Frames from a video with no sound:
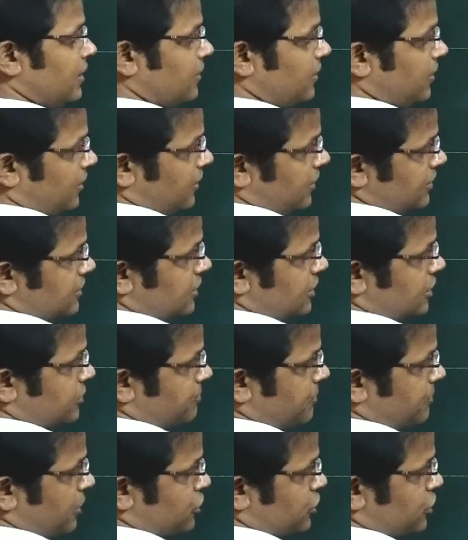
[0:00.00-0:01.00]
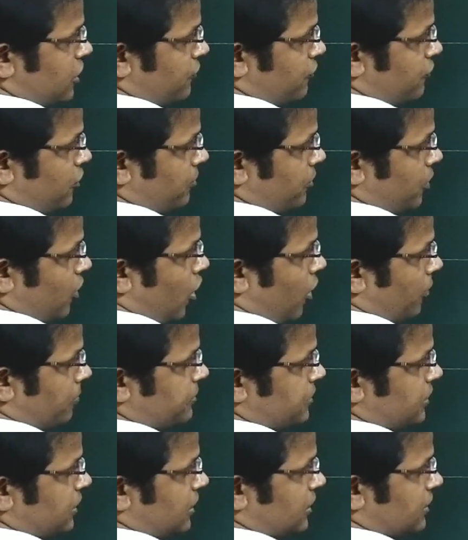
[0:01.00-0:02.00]
The distance measured from the
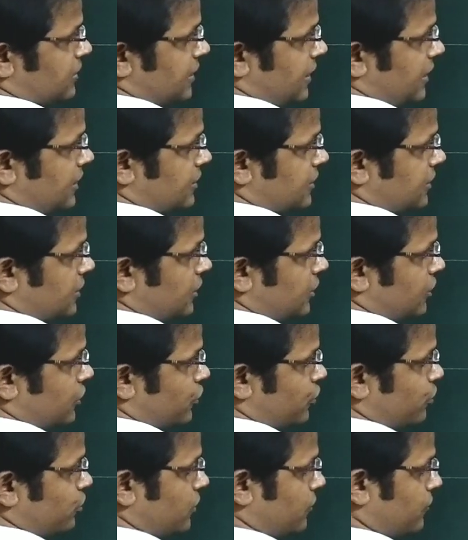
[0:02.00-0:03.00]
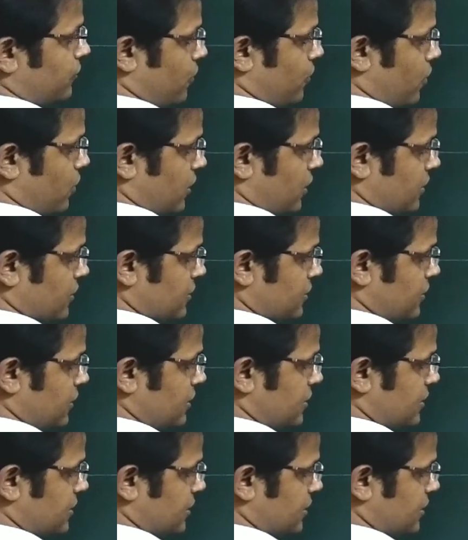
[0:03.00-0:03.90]
optical center to the focus, this